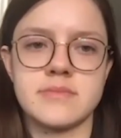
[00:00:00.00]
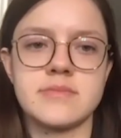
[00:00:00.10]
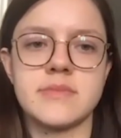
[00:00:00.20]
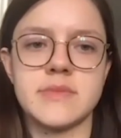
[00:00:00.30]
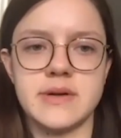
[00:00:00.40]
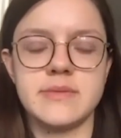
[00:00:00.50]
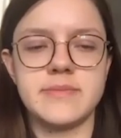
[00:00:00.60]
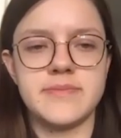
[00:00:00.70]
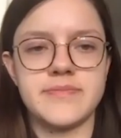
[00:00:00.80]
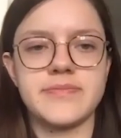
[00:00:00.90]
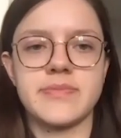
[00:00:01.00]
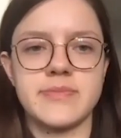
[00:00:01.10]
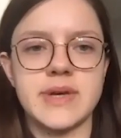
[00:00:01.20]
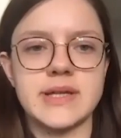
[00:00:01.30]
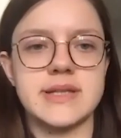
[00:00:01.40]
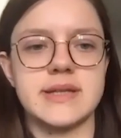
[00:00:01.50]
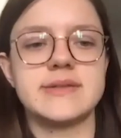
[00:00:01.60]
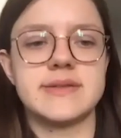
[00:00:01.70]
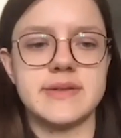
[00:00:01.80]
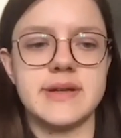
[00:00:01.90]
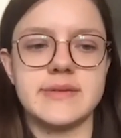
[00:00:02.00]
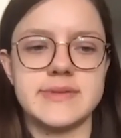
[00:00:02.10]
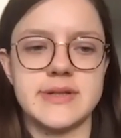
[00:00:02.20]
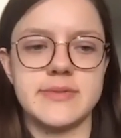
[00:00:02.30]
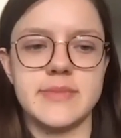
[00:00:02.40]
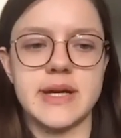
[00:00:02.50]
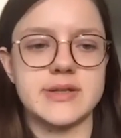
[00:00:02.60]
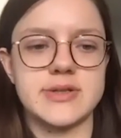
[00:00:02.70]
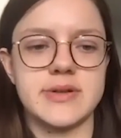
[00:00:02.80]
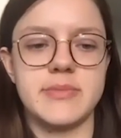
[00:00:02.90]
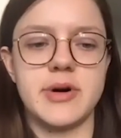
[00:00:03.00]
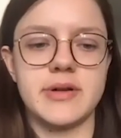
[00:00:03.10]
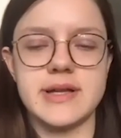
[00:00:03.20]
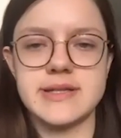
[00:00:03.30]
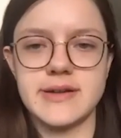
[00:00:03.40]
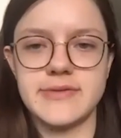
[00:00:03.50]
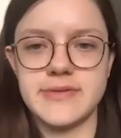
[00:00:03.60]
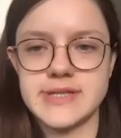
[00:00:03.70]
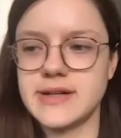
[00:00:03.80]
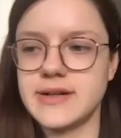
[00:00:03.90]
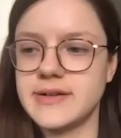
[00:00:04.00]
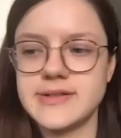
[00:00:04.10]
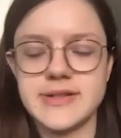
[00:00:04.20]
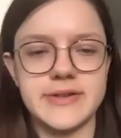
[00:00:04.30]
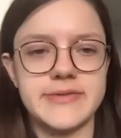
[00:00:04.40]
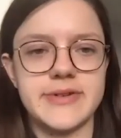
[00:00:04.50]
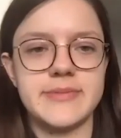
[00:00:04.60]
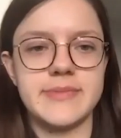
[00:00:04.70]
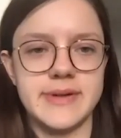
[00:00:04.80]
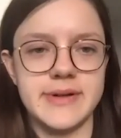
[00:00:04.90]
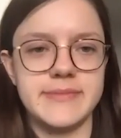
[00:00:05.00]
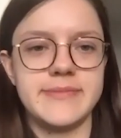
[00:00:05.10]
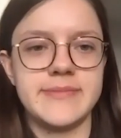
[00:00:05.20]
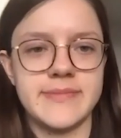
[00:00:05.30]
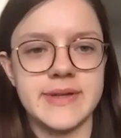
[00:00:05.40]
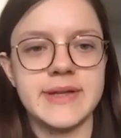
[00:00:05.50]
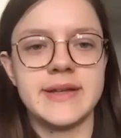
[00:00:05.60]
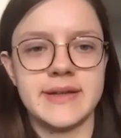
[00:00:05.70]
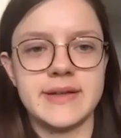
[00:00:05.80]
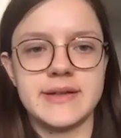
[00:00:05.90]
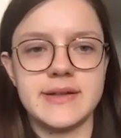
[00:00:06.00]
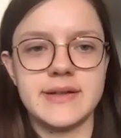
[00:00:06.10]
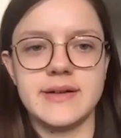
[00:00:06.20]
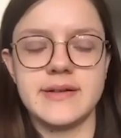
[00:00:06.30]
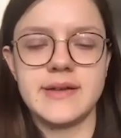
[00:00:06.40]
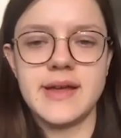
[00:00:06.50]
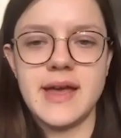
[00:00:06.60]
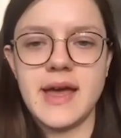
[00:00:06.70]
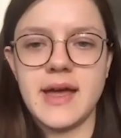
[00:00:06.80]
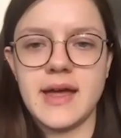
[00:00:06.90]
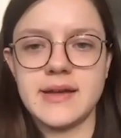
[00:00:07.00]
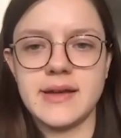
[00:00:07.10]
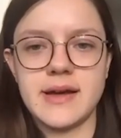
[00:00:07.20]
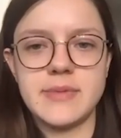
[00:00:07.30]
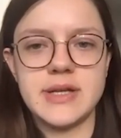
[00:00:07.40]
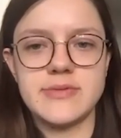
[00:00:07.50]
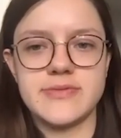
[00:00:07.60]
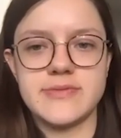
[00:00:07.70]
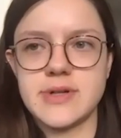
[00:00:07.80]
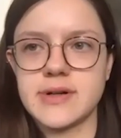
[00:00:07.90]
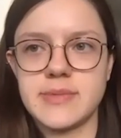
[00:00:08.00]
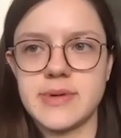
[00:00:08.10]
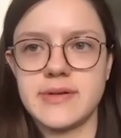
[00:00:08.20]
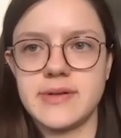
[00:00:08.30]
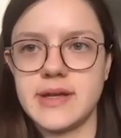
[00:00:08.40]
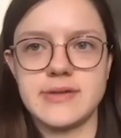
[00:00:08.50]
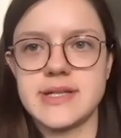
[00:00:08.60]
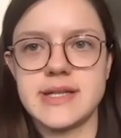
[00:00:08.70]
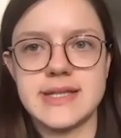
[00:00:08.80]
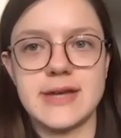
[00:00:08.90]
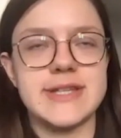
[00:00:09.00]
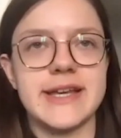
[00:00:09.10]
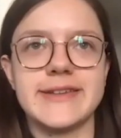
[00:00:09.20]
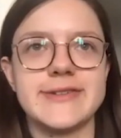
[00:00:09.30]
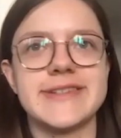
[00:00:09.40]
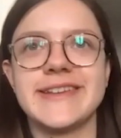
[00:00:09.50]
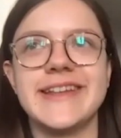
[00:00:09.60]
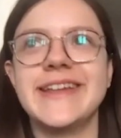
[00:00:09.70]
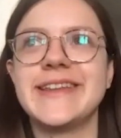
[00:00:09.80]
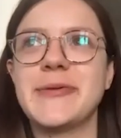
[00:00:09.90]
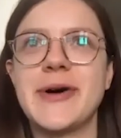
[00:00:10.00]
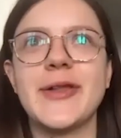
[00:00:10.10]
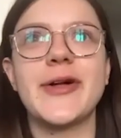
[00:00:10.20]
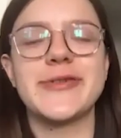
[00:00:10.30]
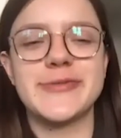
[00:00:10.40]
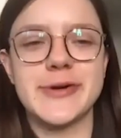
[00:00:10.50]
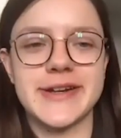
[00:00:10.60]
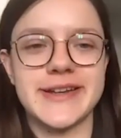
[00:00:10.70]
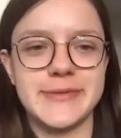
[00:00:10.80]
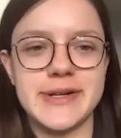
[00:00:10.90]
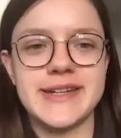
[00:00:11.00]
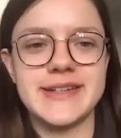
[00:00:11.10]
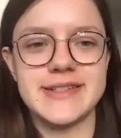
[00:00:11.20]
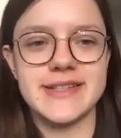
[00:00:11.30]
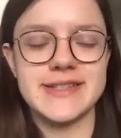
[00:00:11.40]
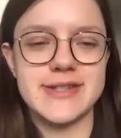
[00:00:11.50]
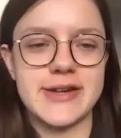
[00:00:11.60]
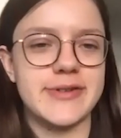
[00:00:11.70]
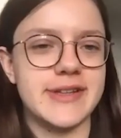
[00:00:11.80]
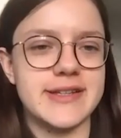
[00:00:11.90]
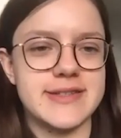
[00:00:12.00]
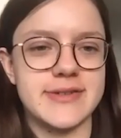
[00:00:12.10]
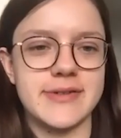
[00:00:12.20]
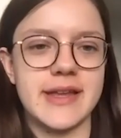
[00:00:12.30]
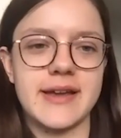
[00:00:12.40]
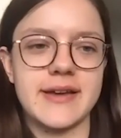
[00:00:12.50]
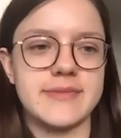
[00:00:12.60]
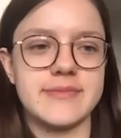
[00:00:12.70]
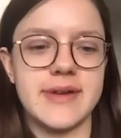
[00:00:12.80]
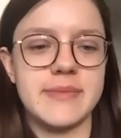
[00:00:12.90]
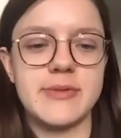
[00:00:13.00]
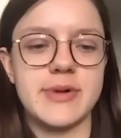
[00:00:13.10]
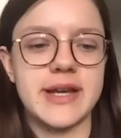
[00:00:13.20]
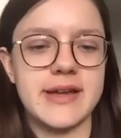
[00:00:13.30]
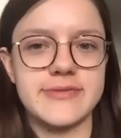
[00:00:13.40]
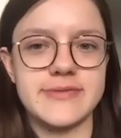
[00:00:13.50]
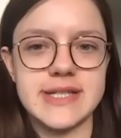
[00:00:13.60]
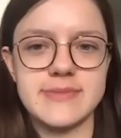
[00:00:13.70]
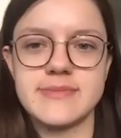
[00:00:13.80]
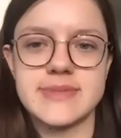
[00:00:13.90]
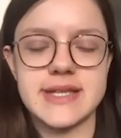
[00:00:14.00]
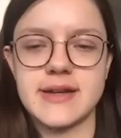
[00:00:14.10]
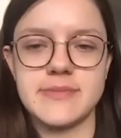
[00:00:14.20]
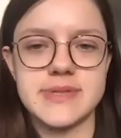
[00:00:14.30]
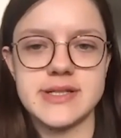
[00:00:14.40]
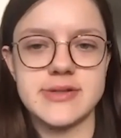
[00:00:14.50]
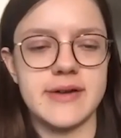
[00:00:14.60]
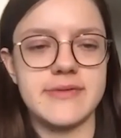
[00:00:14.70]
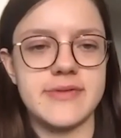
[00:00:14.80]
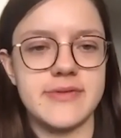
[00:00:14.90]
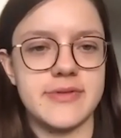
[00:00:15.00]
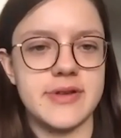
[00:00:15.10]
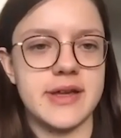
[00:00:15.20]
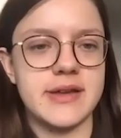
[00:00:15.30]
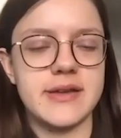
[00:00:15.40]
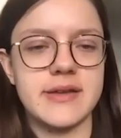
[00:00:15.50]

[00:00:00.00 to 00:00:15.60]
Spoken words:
Yeah, makes sense. Yeah, so making sure the model has enough data to learn from. Yeah. And yeah, I mean, you've talked about, it sounds like there's a lot of work went into this generally. So like, I mean, what kind of team setup did you have for that?